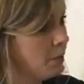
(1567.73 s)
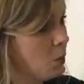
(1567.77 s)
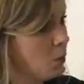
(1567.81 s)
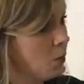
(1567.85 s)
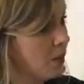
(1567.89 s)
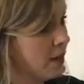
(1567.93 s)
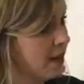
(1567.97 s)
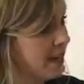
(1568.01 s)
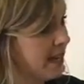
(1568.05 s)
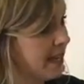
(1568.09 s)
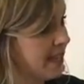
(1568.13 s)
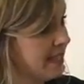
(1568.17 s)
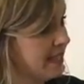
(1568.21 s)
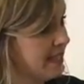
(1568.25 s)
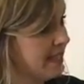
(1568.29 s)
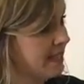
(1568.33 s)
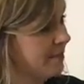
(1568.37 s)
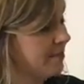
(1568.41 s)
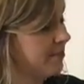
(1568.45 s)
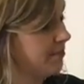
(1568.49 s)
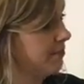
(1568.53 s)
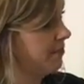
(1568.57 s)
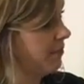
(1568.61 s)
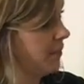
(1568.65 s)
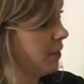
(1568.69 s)
Whereas
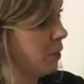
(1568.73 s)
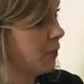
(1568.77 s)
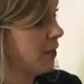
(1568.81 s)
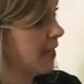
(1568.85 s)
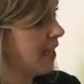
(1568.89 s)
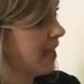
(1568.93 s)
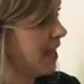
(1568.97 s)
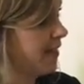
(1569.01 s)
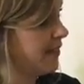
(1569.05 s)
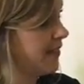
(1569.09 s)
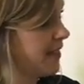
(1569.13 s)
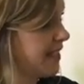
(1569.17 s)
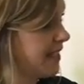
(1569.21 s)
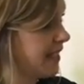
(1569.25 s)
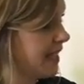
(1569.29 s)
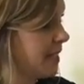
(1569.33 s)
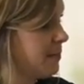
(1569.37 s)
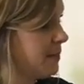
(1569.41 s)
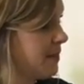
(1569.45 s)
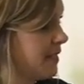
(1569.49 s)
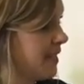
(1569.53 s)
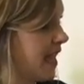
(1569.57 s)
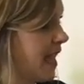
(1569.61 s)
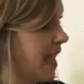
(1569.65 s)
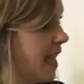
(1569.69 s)
you can have the
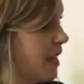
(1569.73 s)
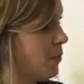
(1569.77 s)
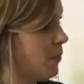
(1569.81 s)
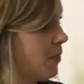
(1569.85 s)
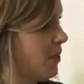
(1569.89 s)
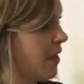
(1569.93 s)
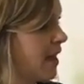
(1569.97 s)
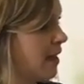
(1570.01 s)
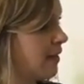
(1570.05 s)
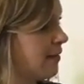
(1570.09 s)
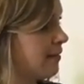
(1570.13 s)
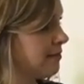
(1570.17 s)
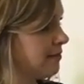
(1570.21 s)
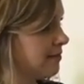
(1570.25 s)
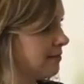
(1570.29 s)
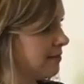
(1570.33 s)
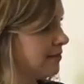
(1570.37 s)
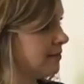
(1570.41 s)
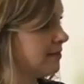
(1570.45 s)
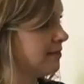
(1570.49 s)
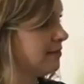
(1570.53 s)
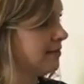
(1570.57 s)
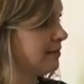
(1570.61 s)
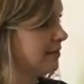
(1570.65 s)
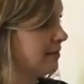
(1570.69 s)
same site without
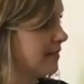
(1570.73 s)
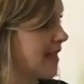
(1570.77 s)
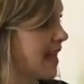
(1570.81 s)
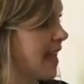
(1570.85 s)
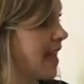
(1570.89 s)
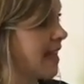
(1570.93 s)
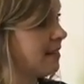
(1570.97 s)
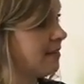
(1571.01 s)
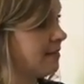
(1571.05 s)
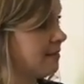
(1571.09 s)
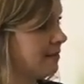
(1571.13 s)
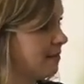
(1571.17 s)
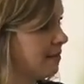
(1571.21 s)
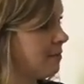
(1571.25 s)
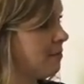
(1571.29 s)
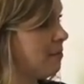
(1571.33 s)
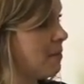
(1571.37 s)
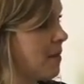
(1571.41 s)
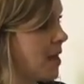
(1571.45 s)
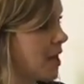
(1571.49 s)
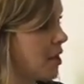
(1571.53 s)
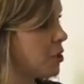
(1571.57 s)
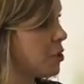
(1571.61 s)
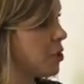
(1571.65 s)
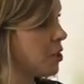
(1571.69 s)
that
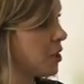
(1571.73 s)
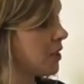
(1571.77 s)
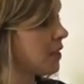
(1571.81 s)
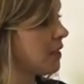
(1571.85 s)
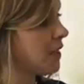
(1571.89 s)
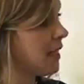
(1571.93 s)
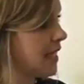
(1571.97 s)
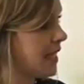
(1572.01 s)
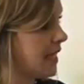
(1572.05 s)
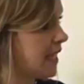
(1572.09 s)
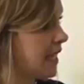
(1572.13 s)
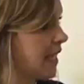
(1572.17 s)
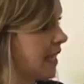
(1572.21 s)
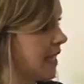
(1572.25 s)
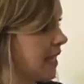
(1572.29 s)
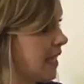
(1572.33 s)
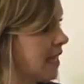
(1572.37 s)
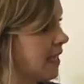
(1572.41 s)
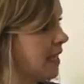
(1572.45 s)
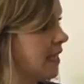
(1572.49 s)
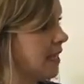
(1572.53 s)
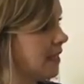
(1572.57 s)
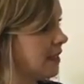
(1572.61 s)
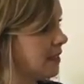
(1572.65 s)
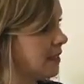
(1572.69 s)
measure linking
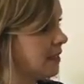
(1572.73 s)
in,